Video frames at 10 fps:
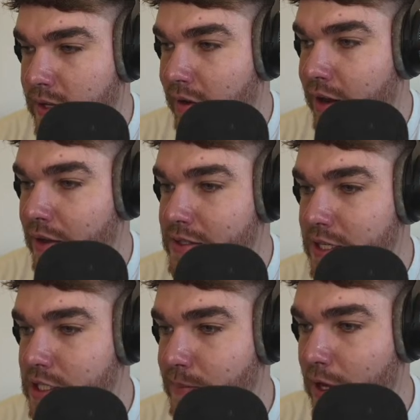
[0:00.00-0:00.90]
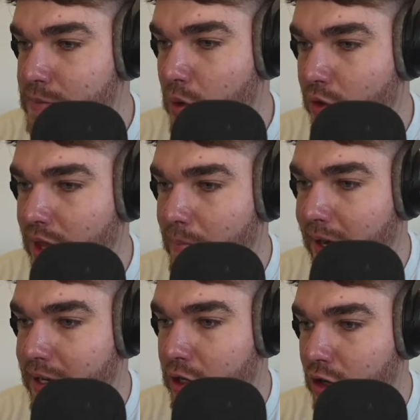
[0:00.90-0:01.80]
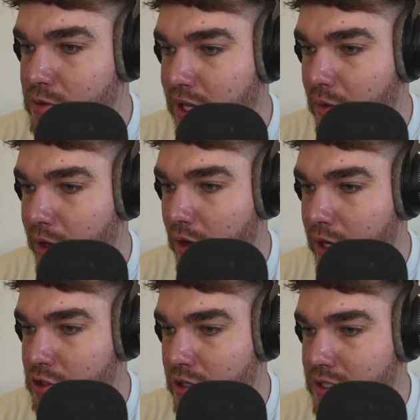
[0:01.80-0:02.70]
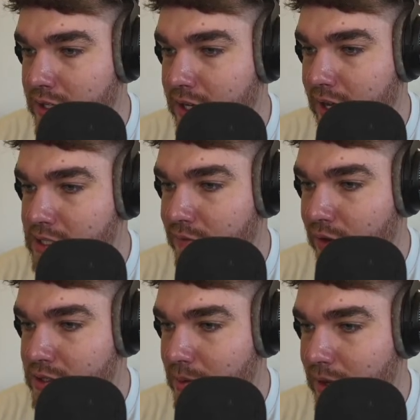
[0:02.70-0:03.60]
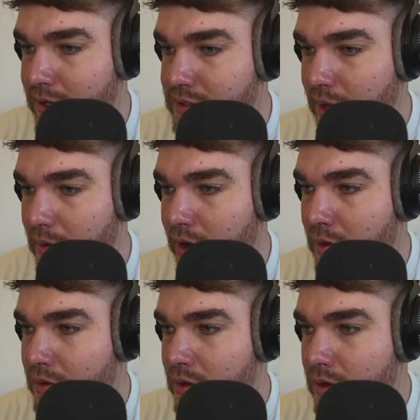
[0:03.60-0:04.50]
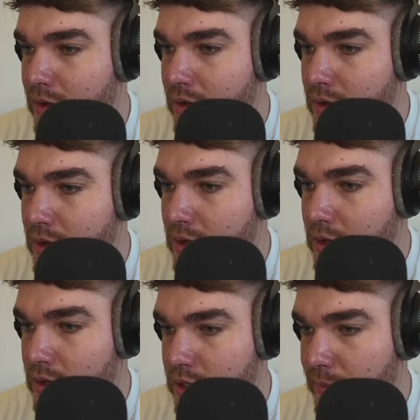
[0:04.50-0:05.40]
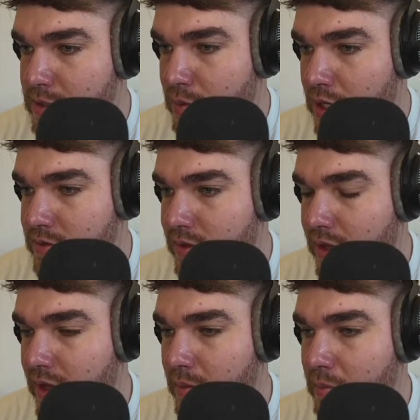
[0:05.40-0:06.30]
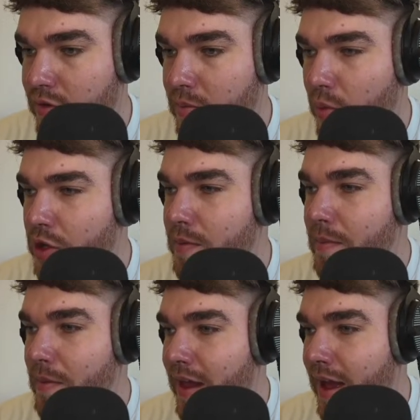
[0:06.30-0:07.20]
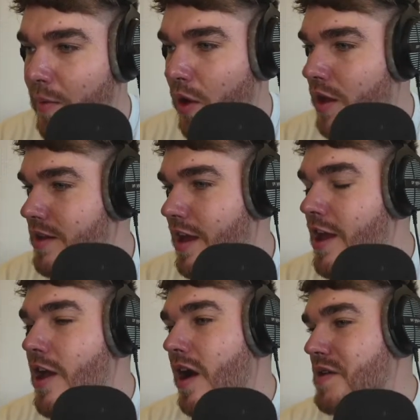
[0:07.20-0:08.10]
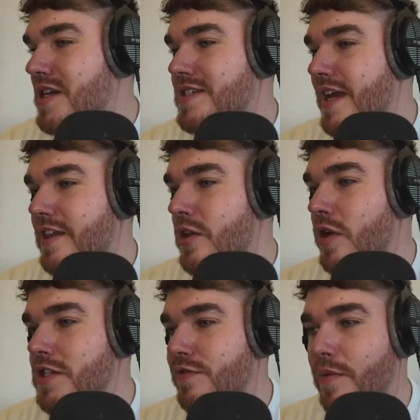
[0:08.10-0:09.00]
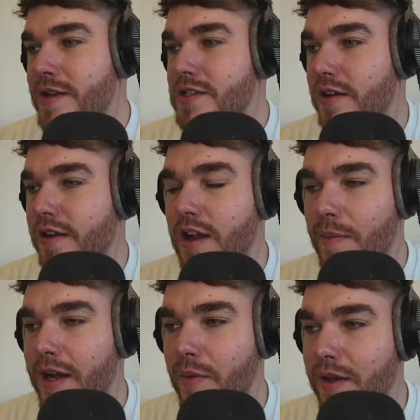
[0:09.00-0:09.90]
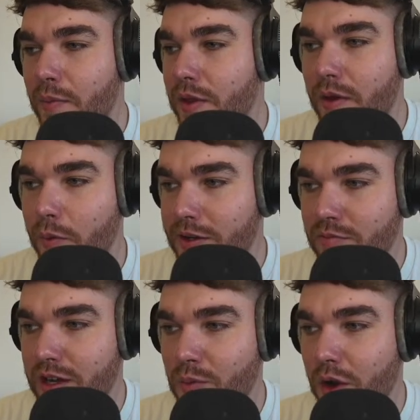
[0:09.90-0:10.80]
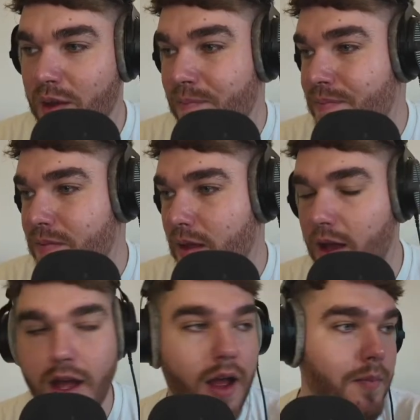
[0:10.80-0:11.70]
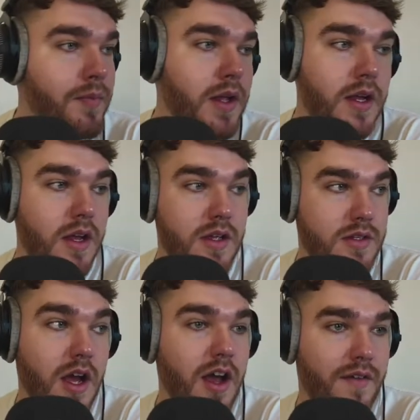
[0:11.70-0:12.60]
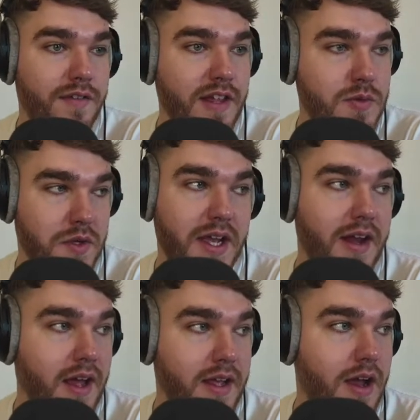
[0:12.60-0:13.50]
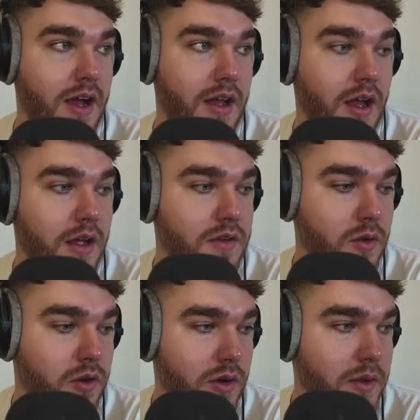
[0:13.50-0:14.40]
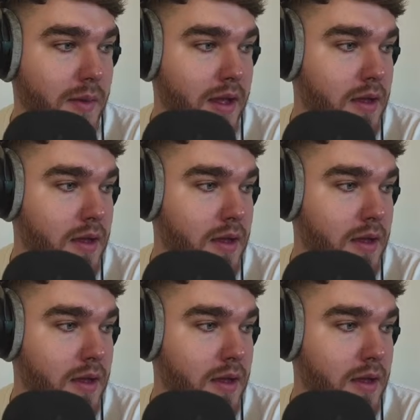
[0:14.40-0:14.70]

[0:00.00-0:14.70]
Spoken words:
Hunter says, Spurs put on their media group chat that we aren't interested in Chiesa the first time the links came around. So I'd be surprised if then they move for him. What do you mean by that? What I was going to say, the noises from inside the club anyway were that we didn't really want him. So if that's what you're getting at, yeah, I do agree with you, mate.